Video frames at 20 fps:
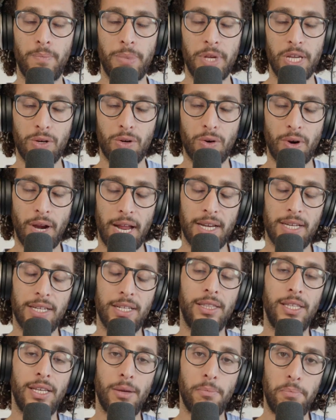be
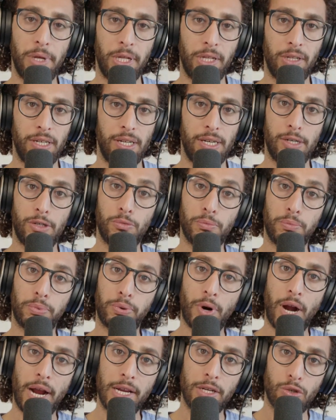granted the ability to
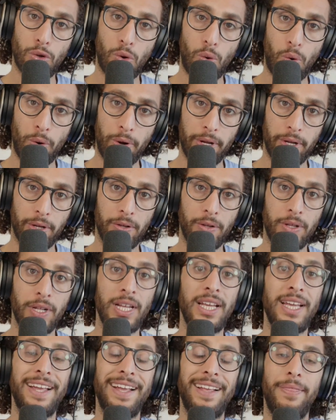price oil
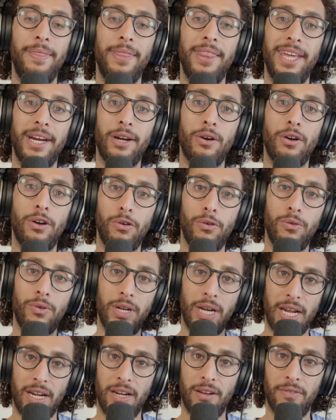in their own
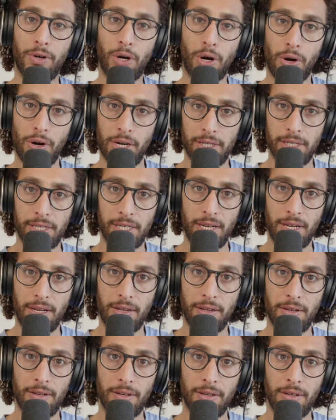native
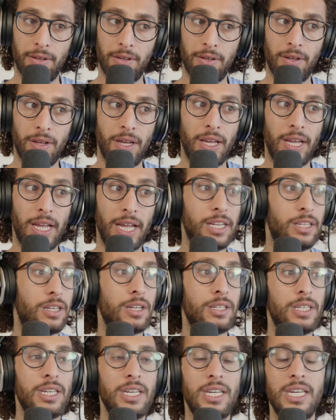currency. It
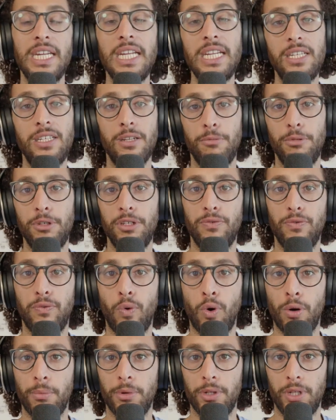doesn't need to be
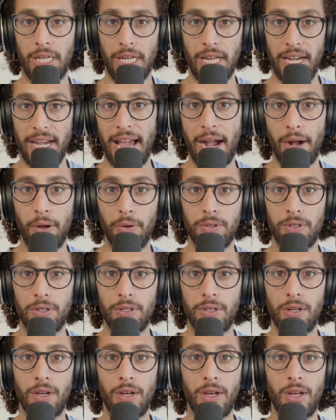formally
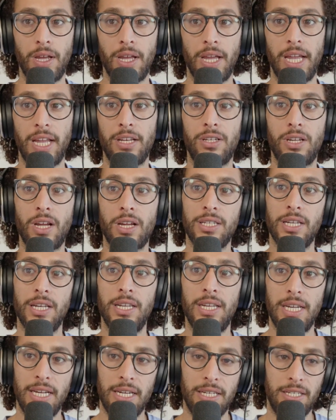announced. It
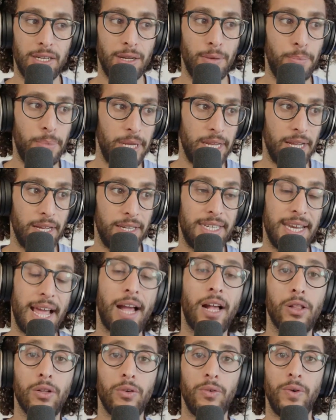doesn't need to be a
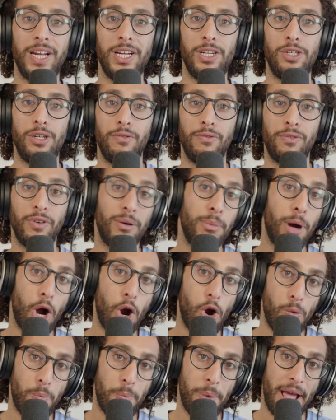declaration from
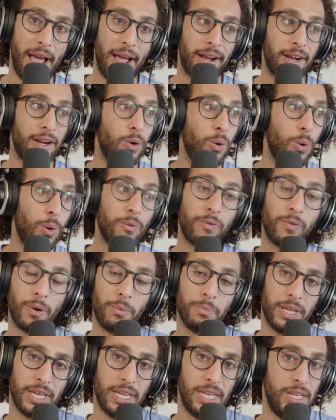OPEC or
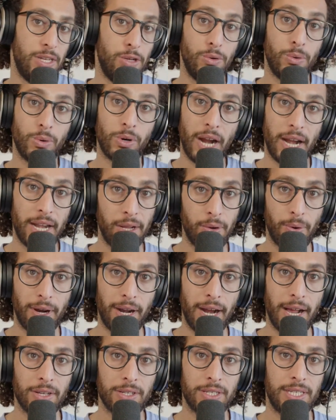from the EU or
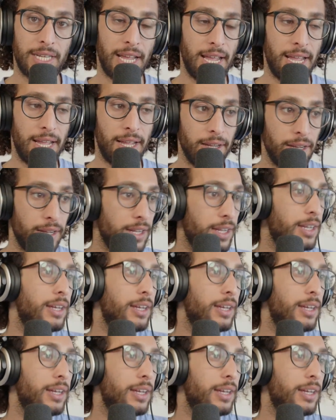anywhere else saying,